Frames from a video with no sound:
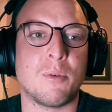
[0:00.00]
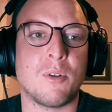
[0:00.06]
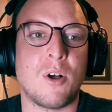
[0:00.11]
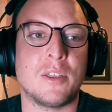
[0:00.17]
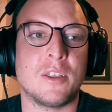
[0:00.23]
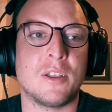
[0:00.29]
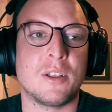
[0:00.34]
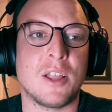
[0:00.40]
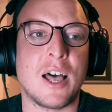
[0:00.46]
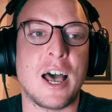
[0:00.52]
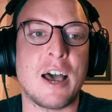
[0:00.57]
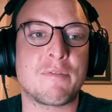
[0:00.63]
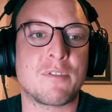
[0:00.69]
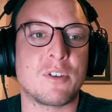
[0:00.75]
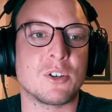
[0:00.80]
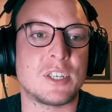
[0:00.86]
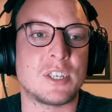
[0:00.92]
on the
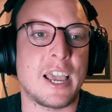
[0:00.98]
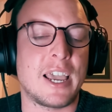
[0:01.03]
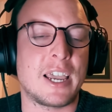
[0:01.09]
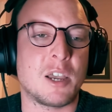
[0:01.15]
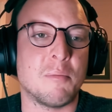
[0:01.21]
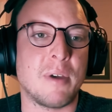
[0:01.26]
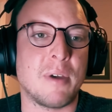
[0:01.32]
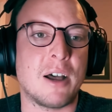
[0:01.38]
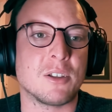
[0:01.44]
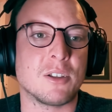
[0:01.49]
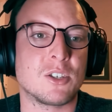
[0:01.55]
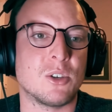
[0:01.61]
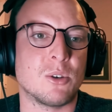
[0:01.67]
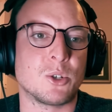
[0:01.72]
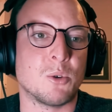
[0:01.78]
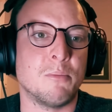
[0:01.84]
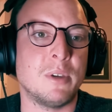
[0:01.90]
left are saying about
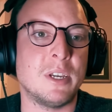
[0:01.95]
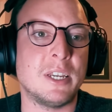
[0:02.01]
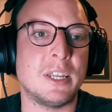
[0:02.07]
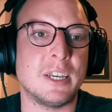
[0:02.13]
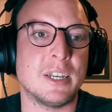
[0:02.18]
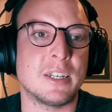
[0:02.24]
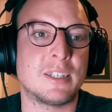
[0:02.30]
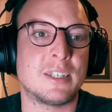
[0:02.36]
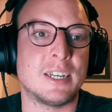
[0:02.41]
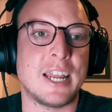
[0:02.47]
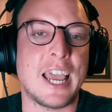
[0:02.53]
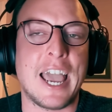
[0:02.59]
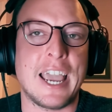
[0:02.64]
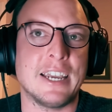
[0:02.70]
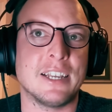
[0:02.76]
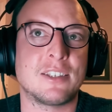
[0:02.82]
social media today.